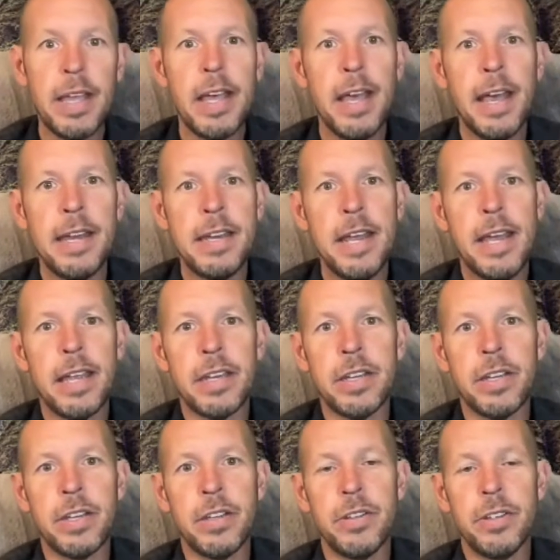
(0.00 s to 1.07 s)
And
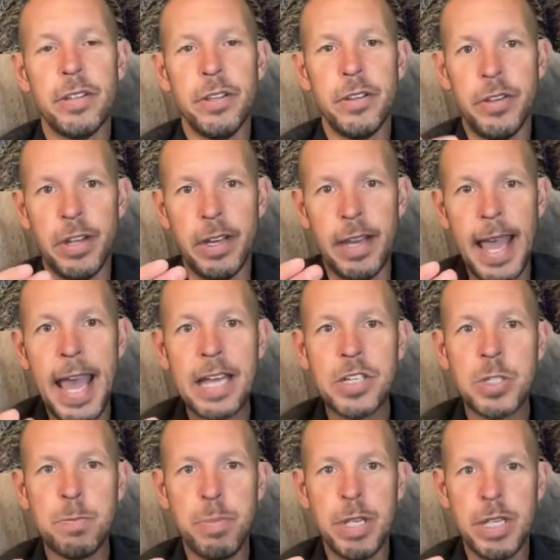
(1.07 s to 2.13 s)
then the
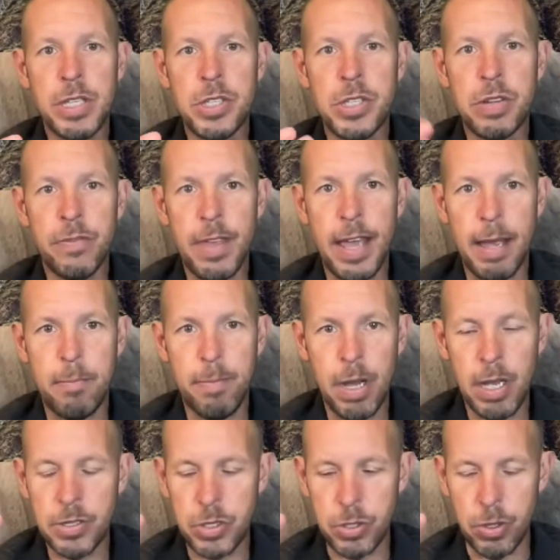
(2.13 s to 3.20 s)
last piece of that
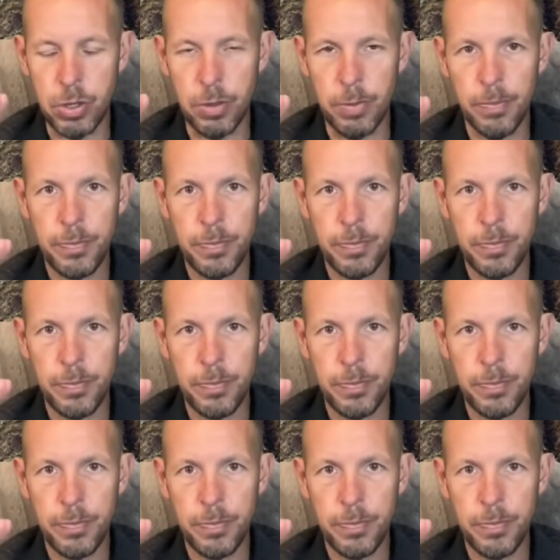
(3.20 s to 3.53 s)
puzzle